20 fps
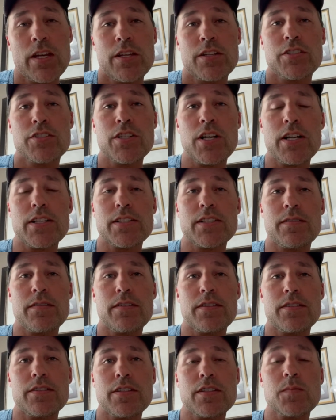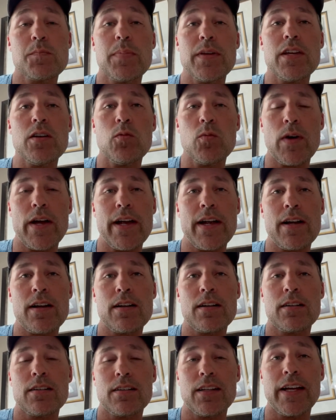Just be
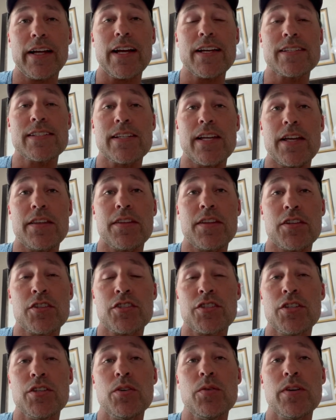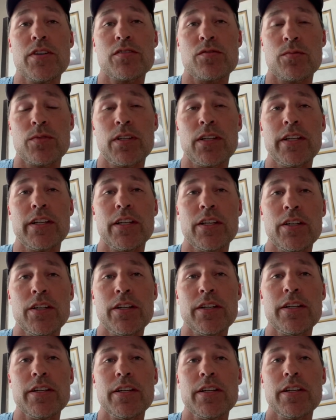aware, like I said, the shoe is really
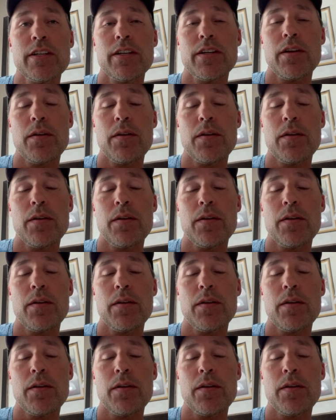good,